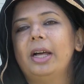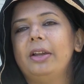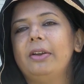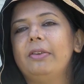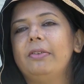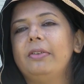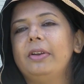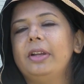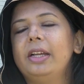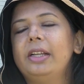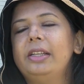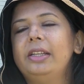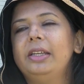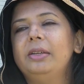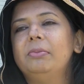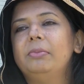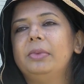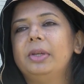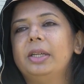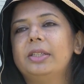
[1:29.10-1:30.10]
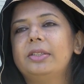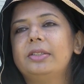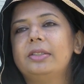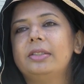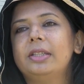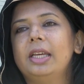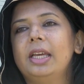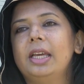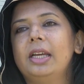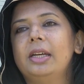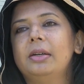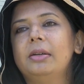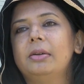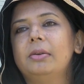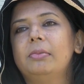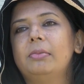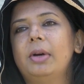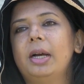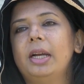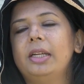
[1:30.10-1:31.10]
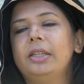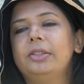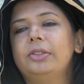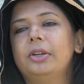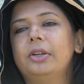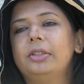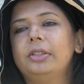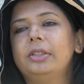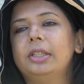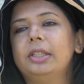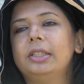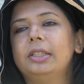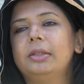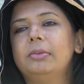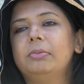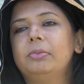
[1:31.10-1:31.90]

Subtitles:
I really miss seeing my daughter the